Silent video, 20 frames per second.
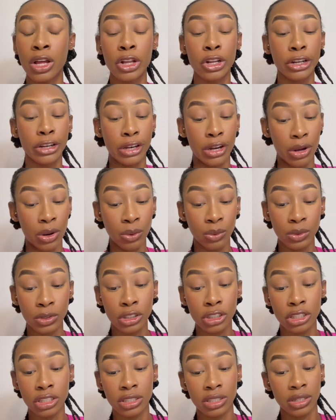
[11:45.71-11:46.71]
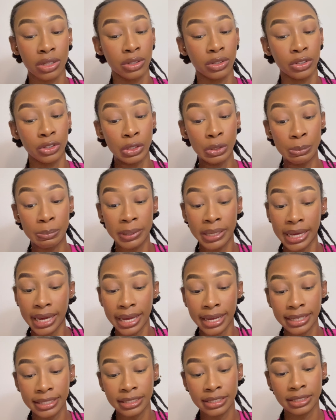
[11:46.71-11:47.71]
Notes,
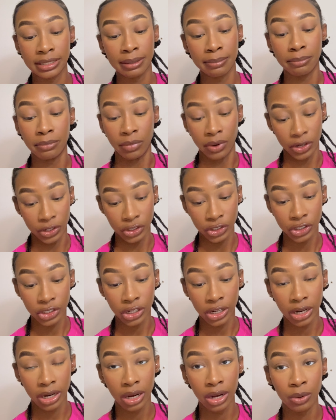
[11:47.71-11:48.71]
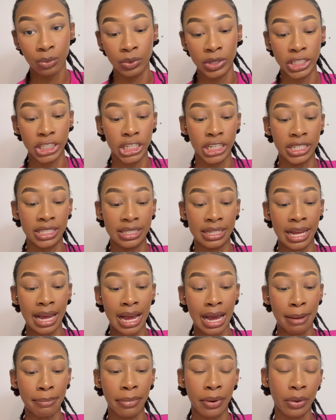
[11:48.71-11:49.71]
UPS, Mantra, which is the
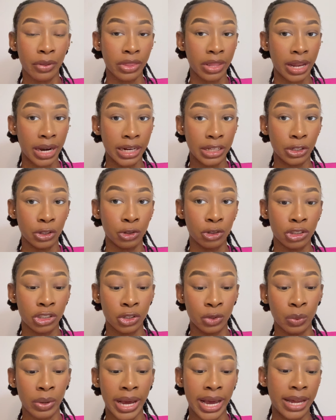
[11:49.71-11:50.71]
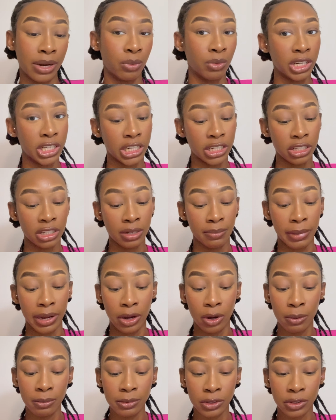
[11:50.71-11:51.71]
app that I use to add widgets to my
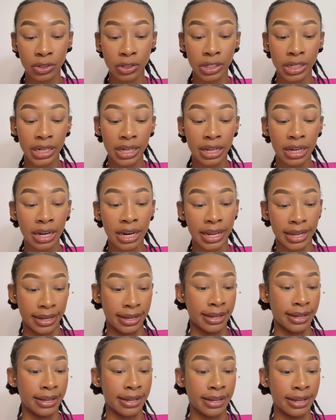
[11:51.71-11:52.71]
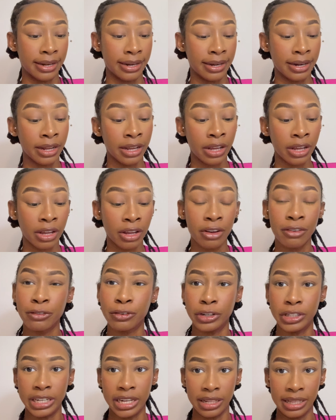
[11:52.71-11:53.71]
home screen, and for
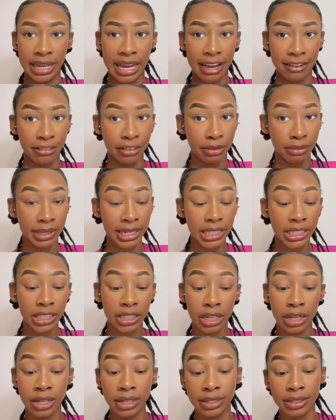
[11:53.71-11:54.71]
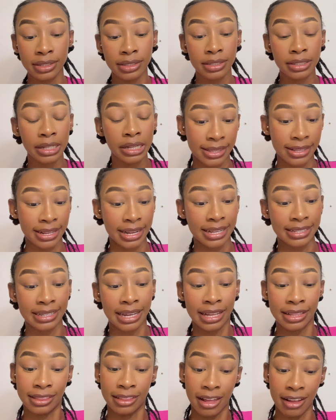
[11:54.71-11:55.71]
daily affirmations, it says, I
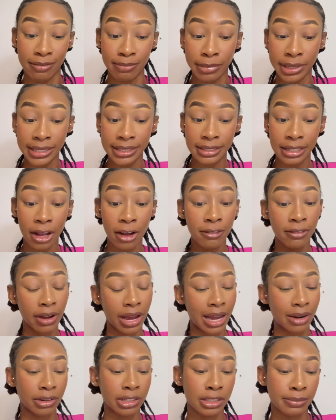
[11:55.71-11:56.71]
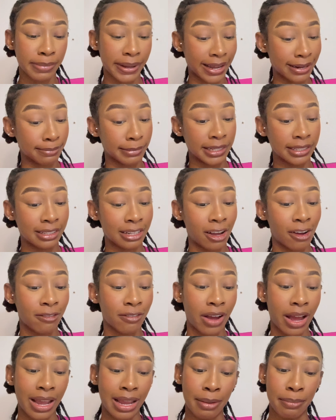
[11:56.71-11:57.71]
love myself, I respect myself,
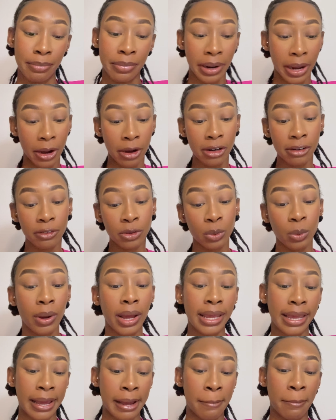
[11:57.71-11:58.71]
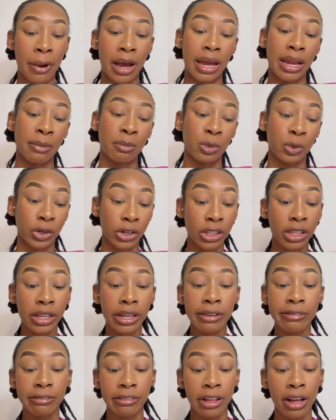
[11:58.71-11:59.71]
I am proud of who I am worthy
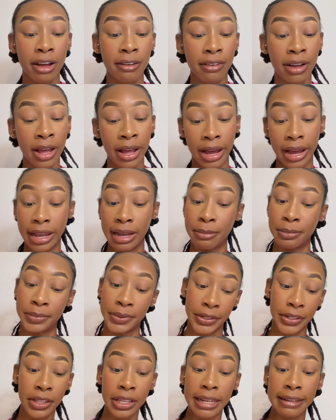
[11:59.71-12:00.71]
of love, I am worthy